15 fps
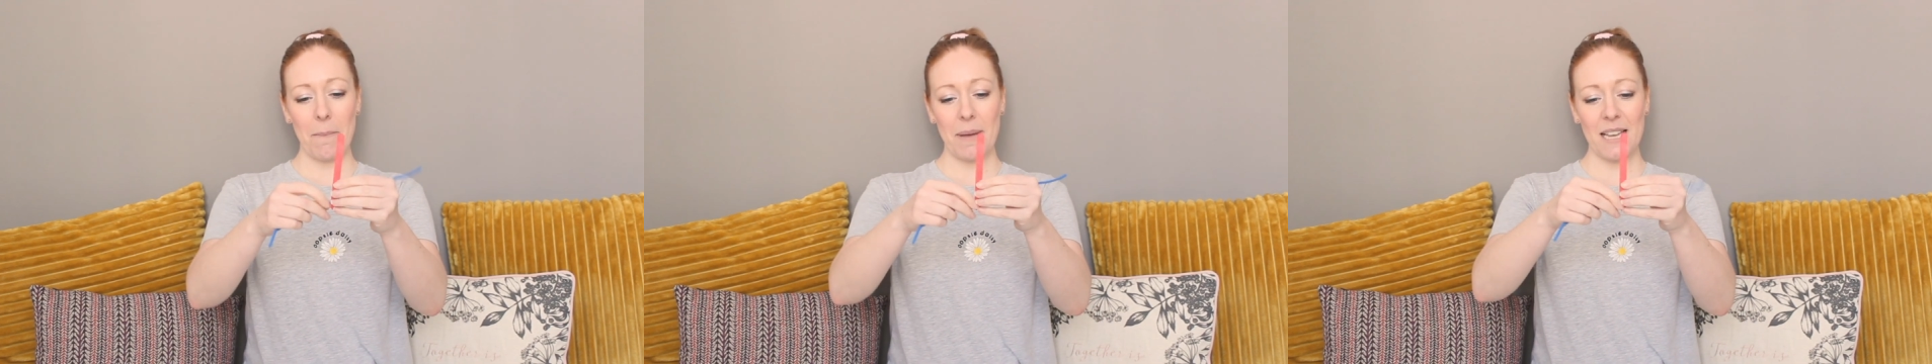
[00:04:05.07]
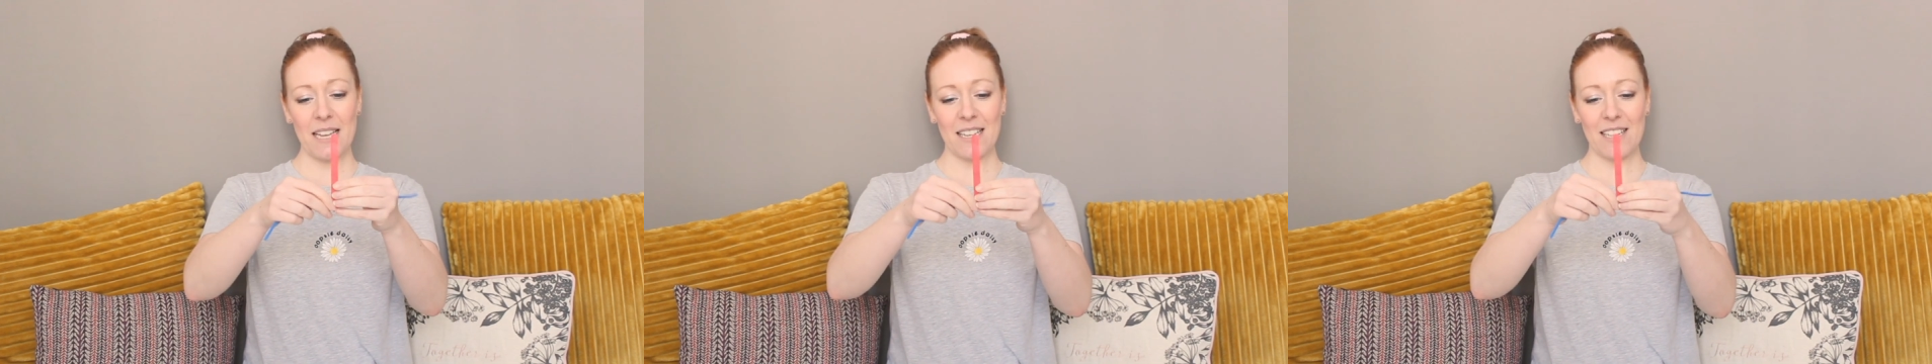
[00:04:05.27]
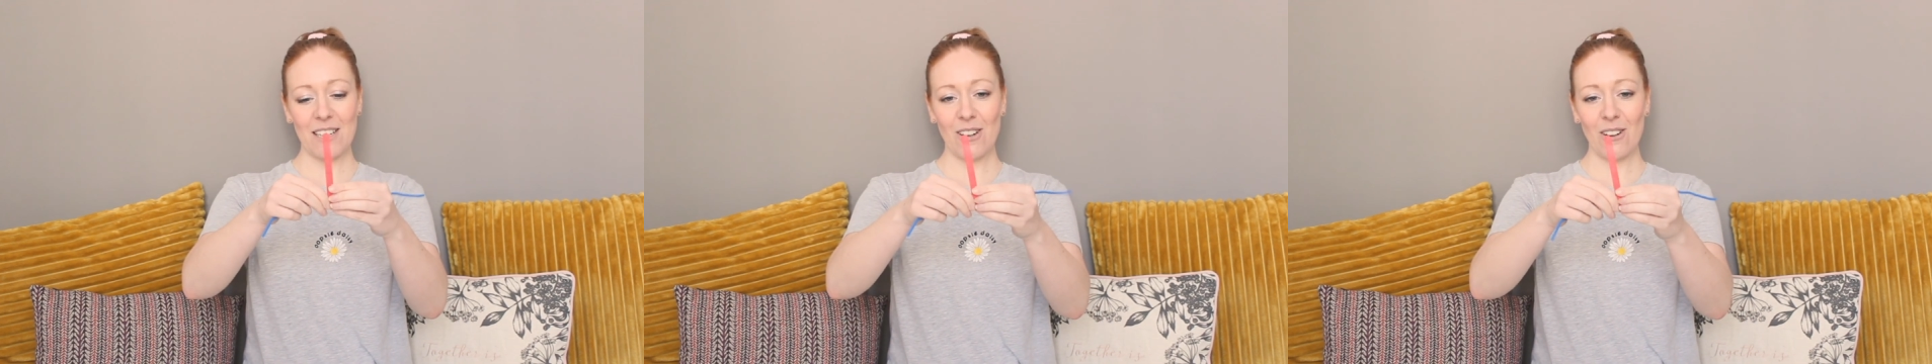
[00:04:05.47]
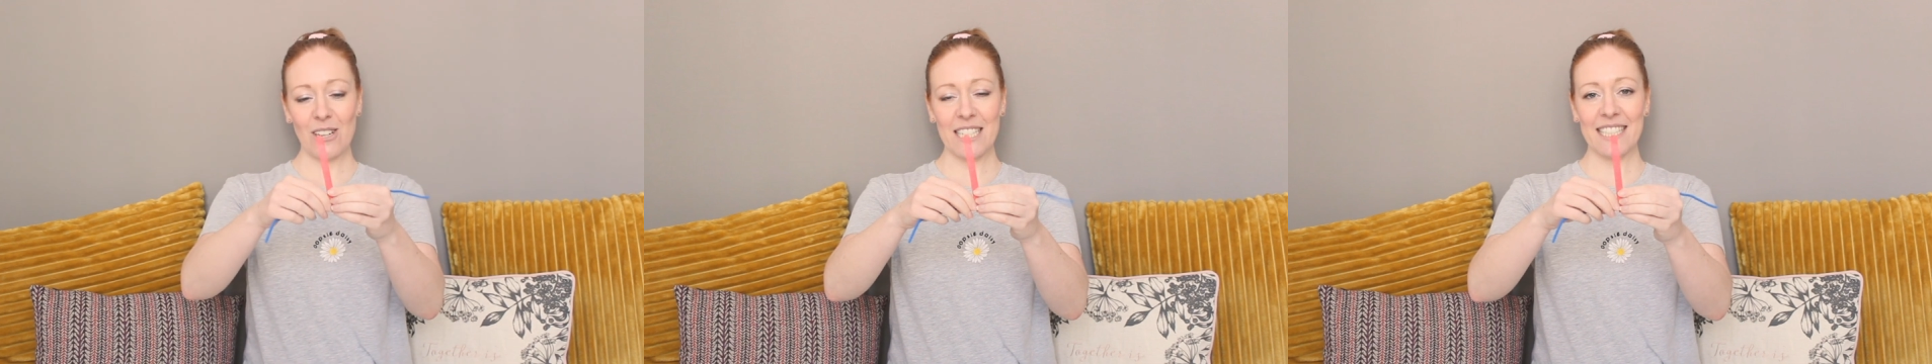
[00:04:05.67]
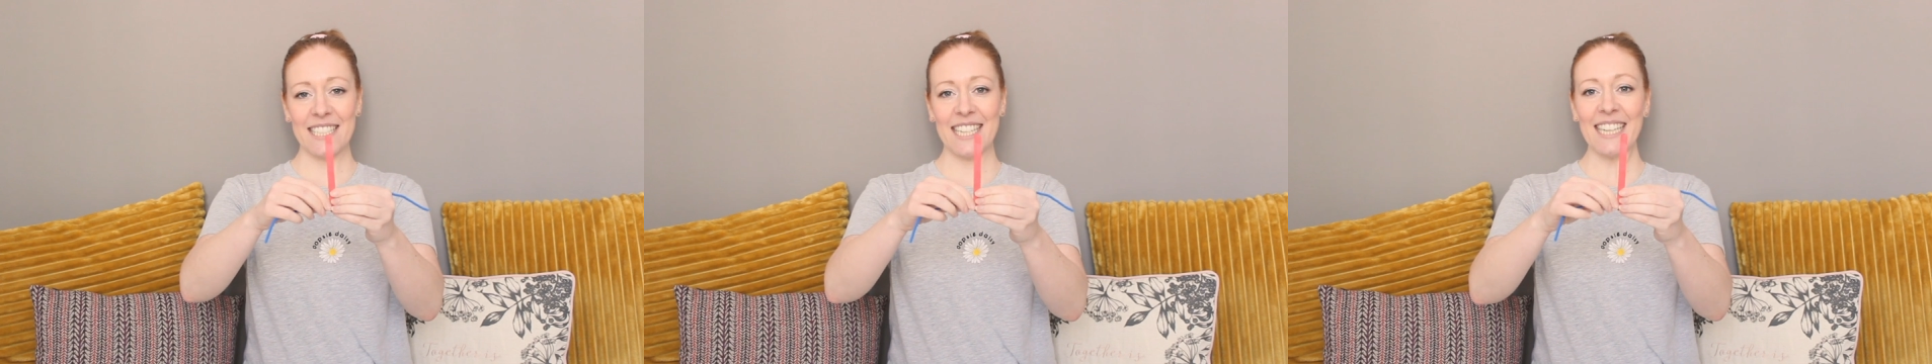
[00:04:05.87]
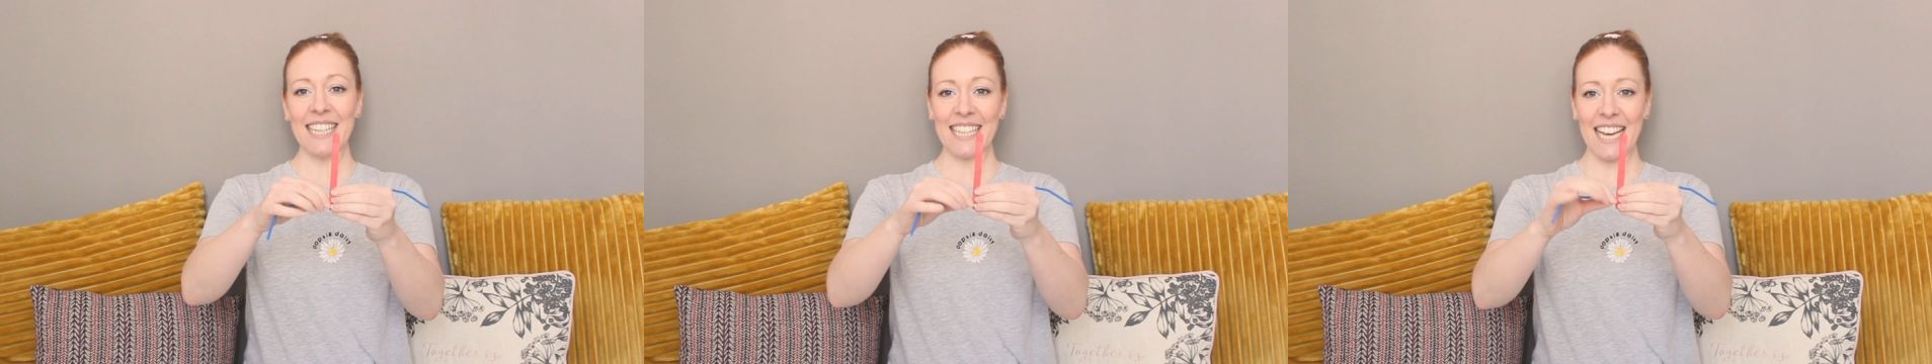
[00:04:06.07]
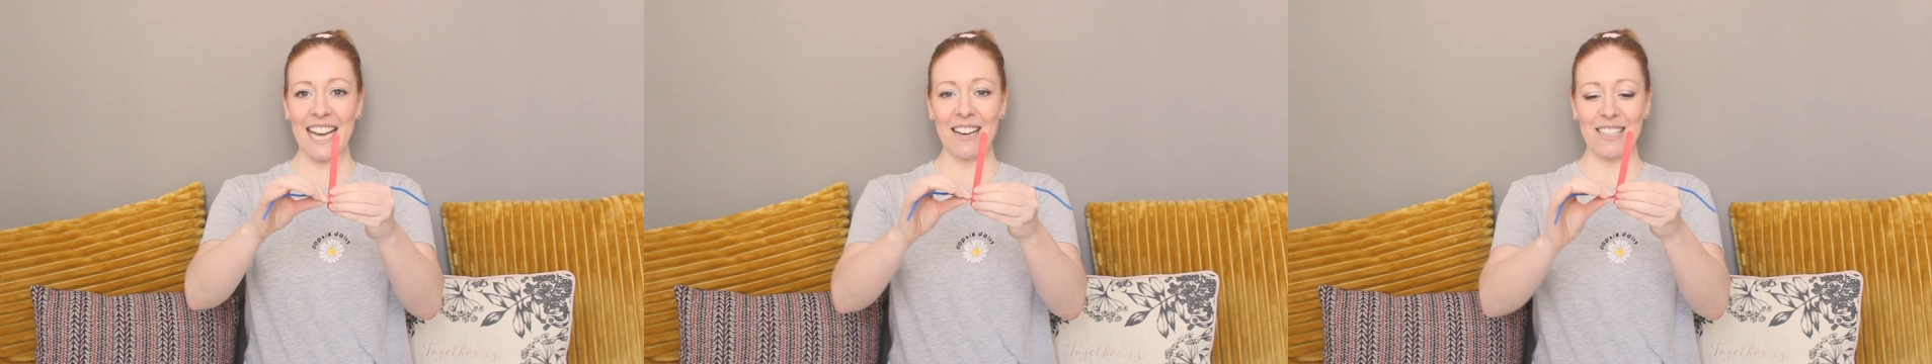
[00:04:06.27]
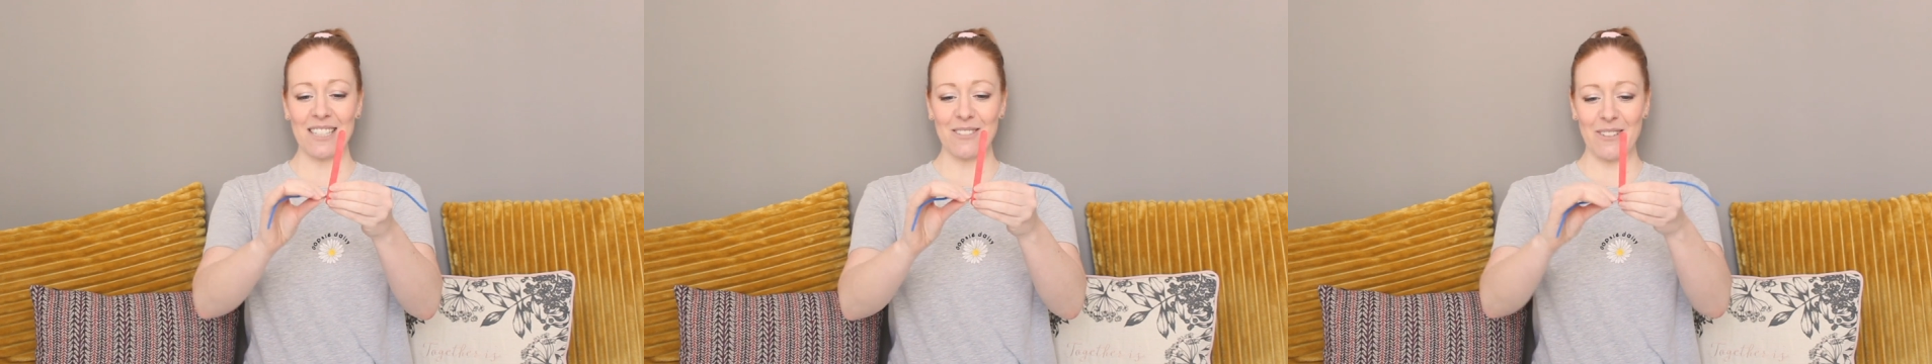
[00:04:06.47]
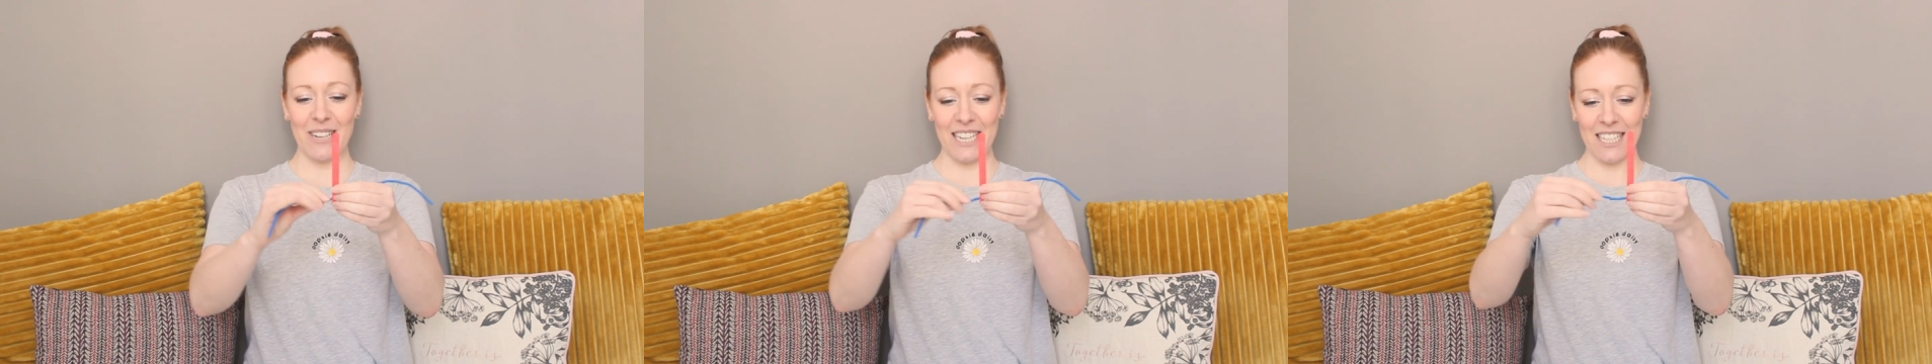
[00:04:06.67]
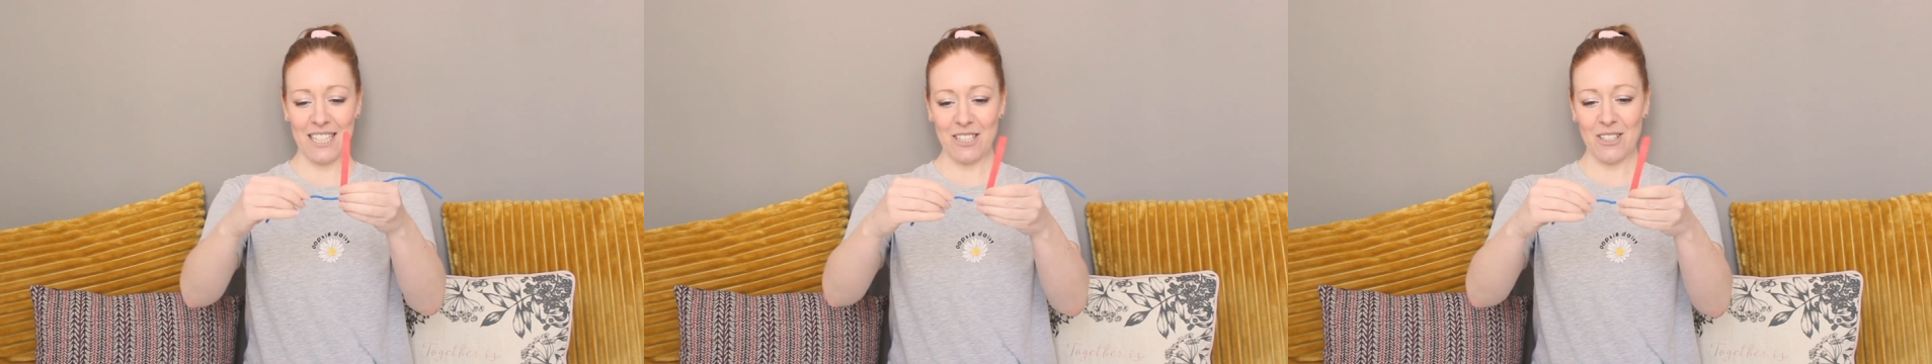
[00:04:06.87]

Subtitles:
pink lolly stick and we're going